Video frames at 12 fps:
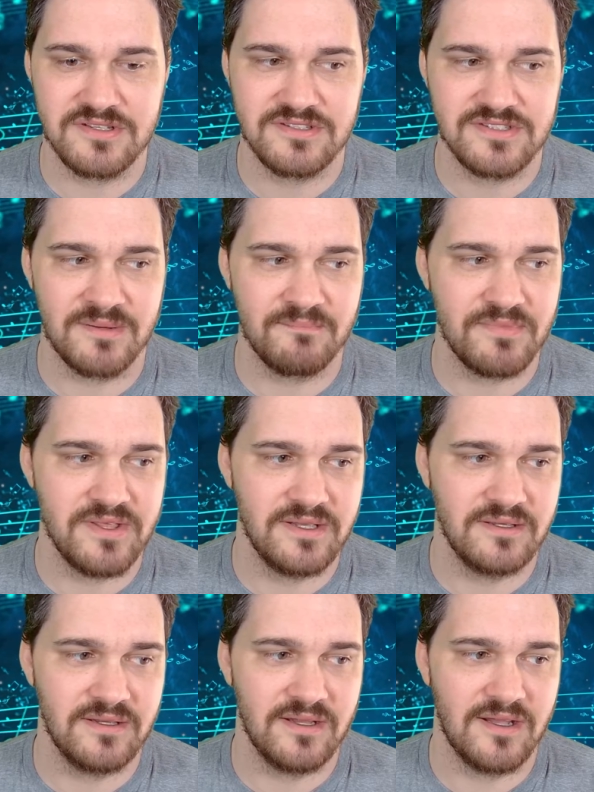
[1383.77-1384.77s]

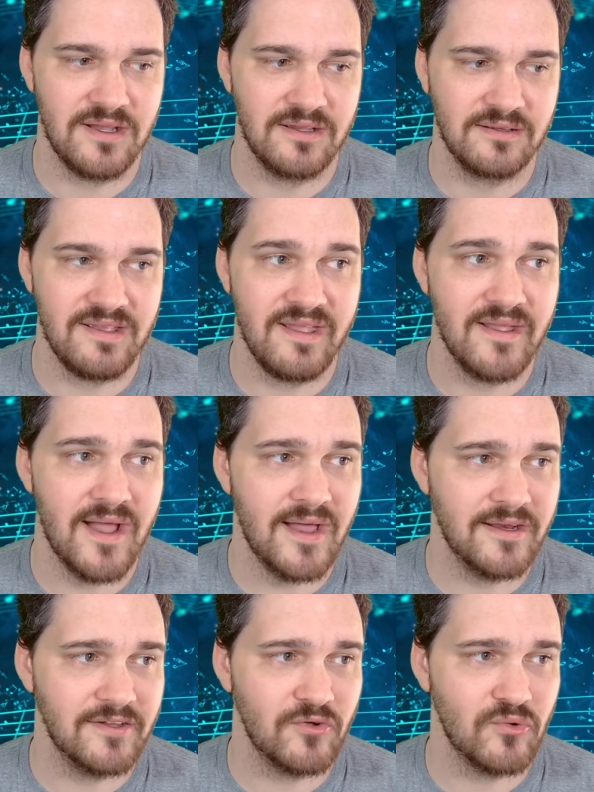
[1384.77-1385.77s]
something
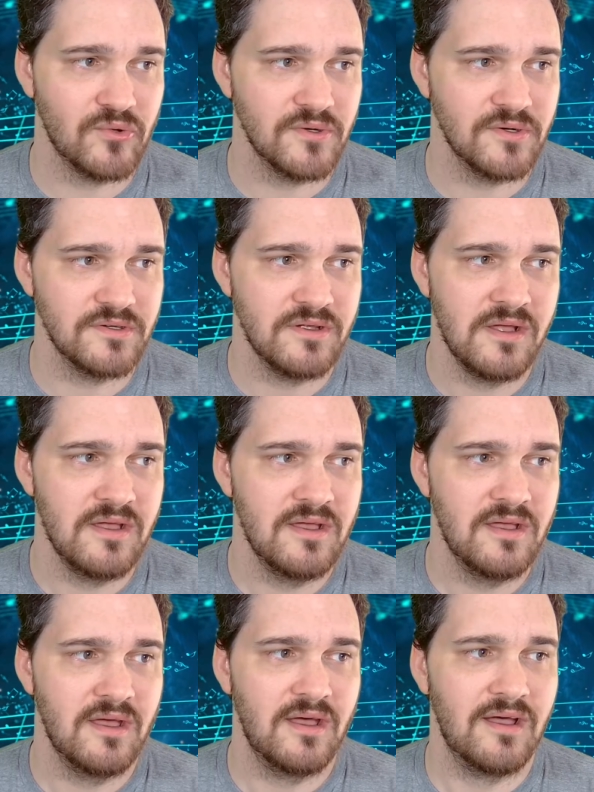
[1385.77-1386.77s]
chaotic or
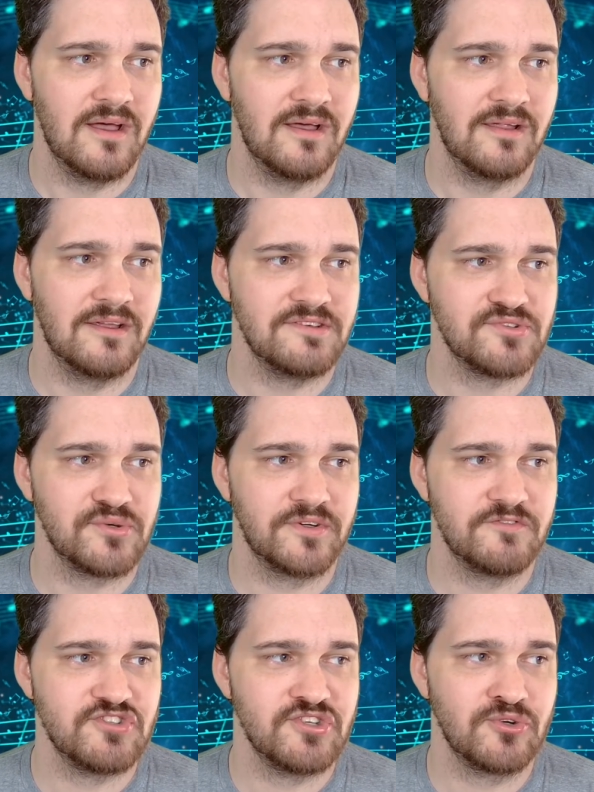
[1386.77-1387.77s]
a sort
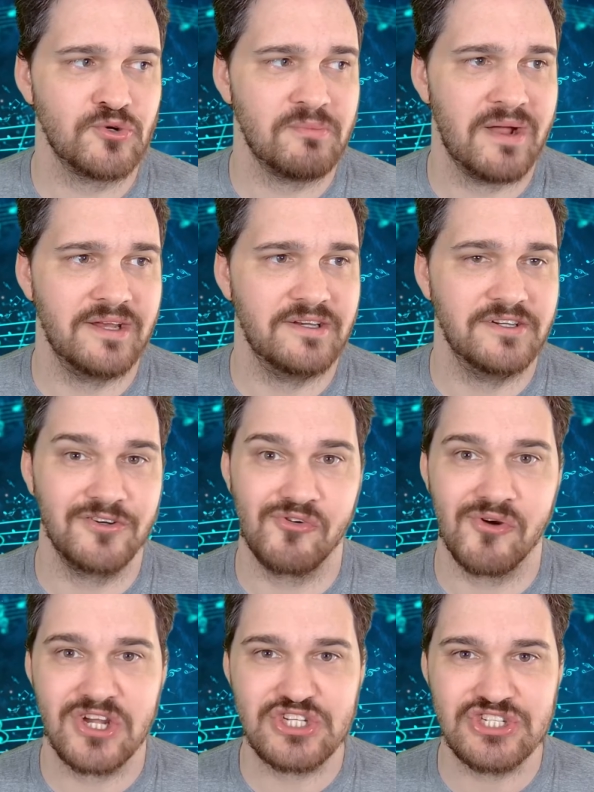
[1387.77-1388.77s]
of single-minded
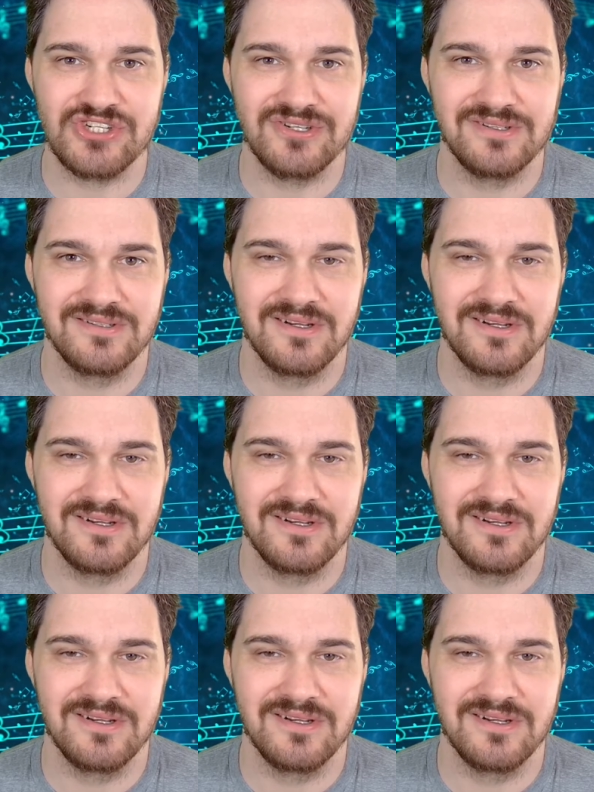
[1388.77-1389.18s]
aggression.